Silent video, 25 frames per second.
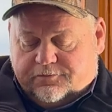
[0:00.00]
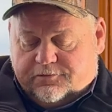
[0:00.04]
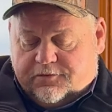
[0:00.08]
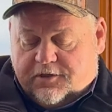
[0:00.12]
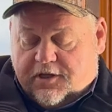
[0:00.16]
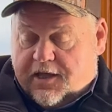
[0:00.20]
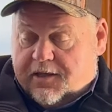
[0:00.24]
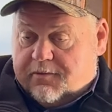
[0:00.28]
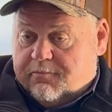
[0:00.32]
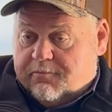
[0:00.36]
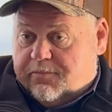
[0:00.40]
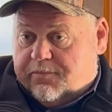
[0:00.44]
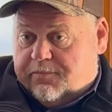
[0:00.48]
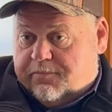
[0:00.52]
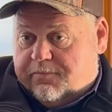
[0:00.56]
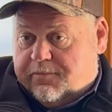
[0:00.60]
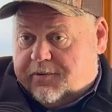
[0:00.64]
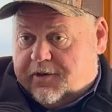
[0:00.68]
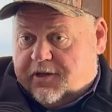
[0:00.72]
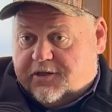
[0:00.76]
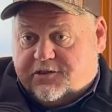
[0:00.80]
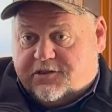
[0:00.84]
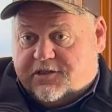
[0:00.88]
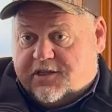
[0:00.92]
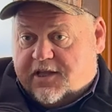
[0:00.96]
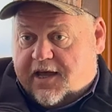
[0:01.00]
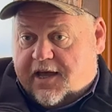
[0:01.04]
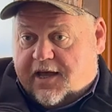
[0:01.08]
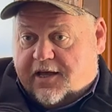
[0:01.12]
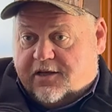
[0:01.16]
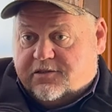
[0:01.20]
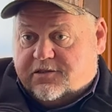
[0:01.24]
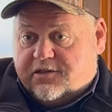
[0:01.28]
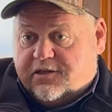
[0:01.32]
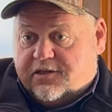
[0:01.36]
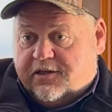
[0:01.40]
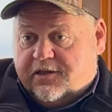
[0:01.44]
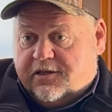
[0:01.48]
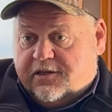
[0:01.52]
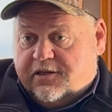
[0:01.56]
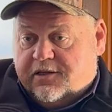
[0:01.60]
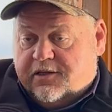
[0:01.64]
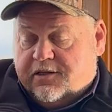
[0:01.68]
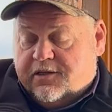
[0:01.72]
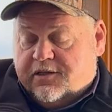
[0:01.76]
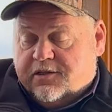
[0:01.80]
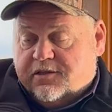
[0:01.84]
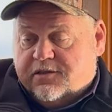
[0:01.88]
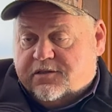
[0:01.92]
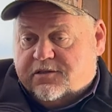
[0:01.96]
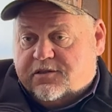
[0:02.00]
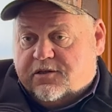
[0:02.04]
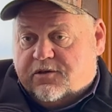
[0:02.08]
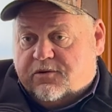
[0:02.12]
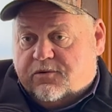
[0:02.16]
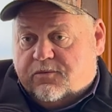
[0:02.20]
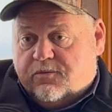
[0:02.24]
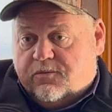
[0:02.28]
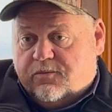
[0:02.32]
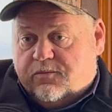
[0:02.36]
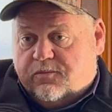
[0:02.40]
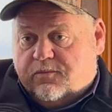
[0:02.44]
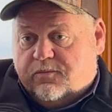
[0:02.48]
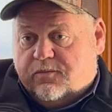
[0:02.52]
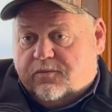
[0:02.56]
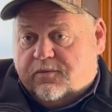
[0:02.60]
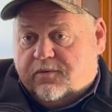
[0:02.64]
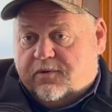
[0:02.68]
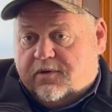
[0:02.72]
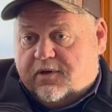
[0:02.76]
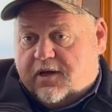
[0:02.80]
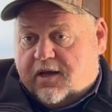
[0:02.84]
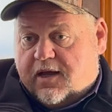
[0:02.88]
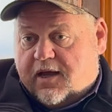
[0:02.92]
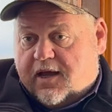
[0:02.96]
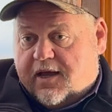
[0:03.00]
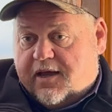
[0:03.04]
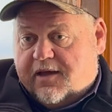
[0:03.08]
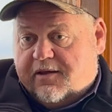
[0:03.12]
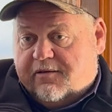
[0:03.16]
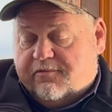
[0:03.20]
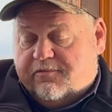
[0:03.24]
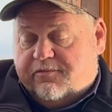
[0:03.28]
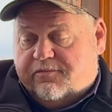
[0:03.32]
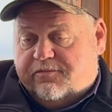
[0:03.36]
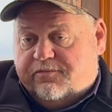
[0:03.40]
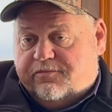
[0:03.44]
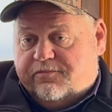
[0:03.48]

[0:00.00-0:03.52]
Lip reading: and plus the housing. So I